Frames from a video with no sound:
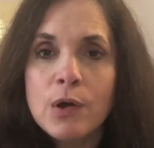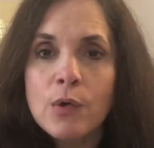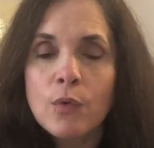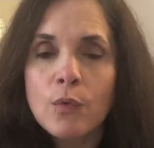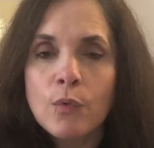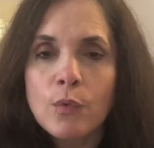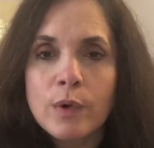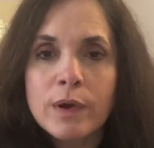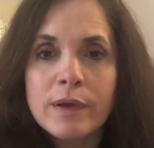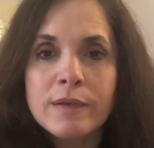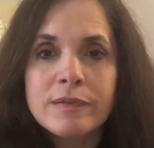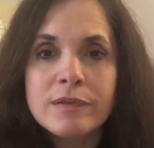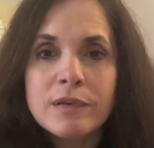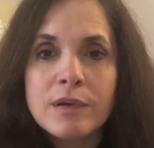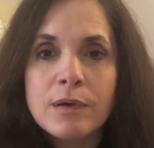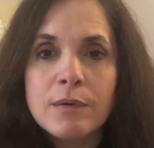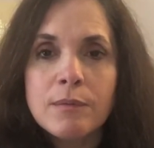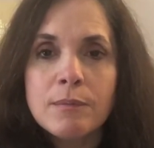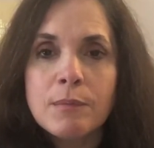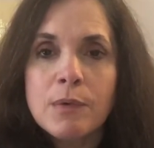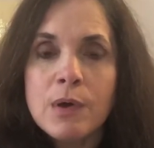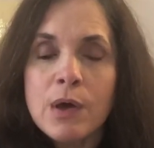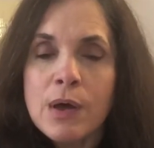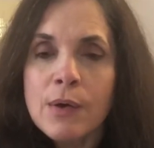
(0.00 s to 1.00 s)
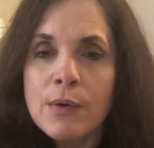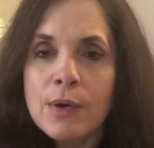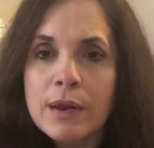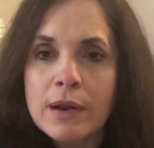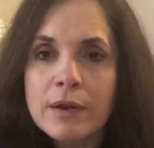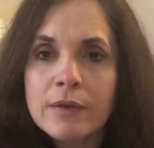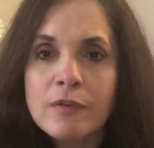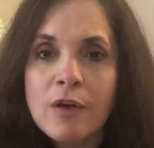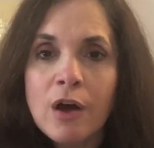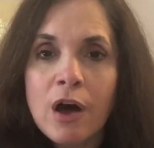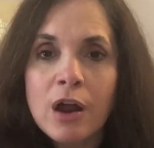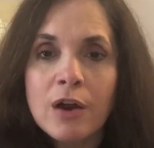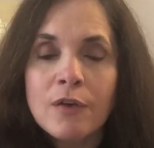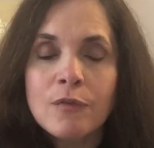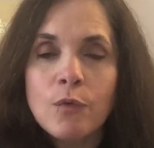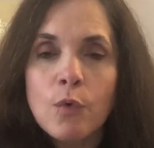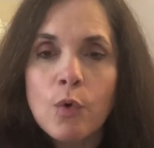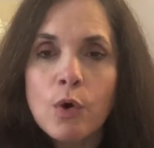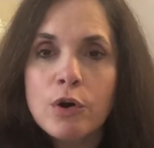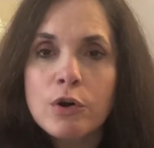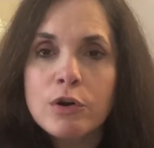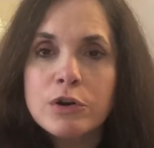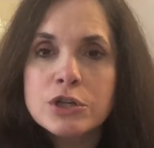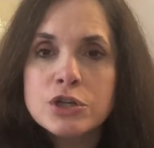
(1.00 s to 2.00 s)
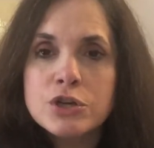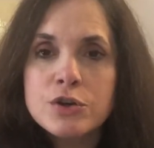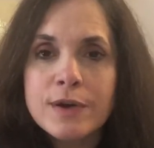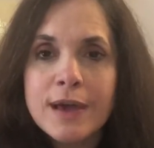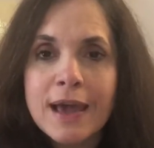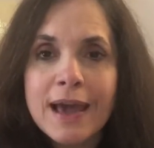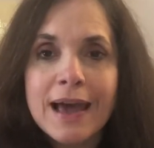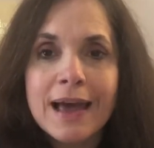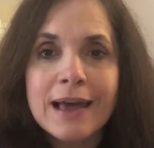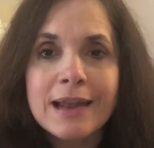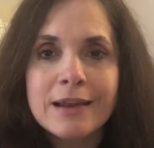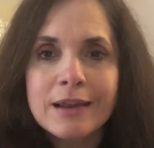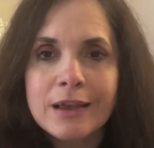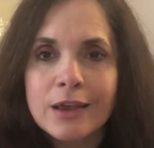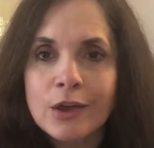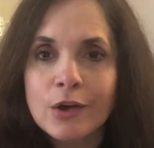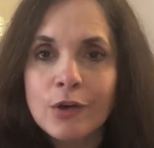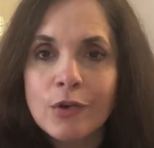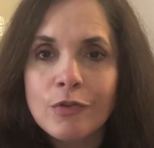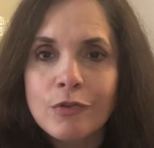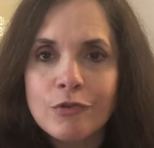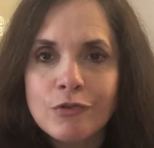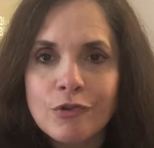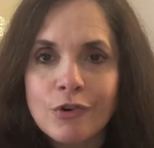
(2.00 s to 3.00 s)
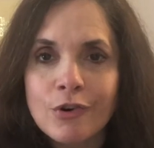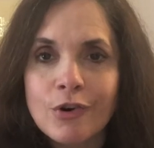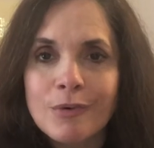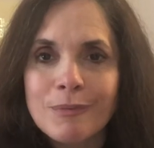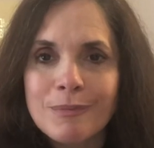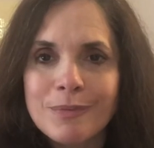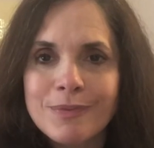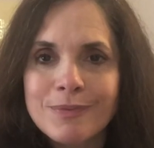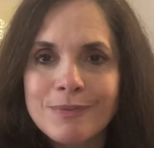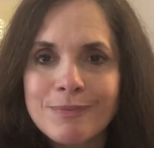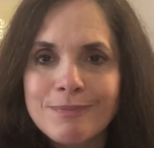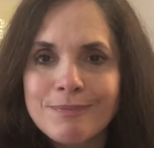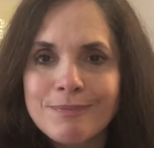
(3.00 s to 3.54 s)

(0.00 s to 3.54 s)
Rinse them in as hot of water as you can to kill the germs.